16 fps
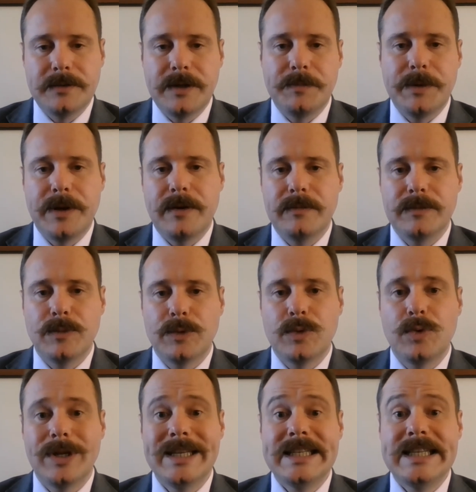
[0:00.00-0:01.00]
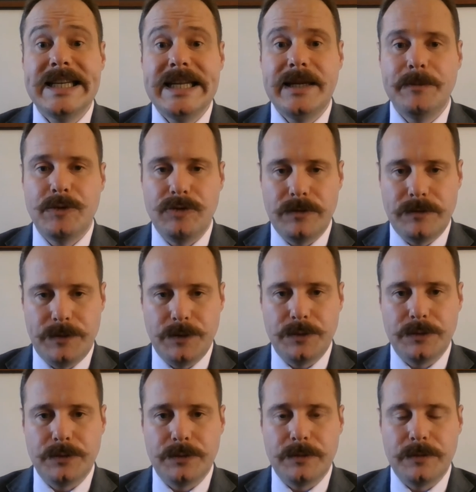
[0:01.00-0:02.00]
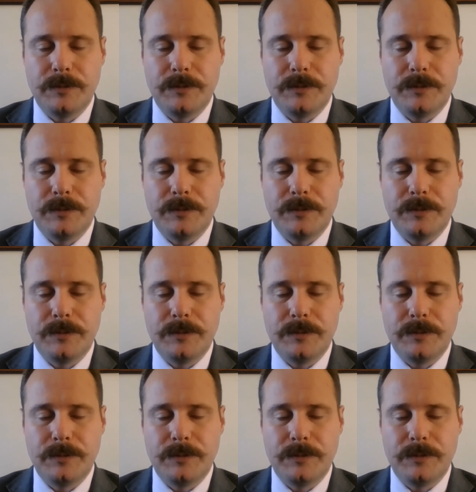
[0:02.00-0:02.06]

it becomes what's called a deemed refusal,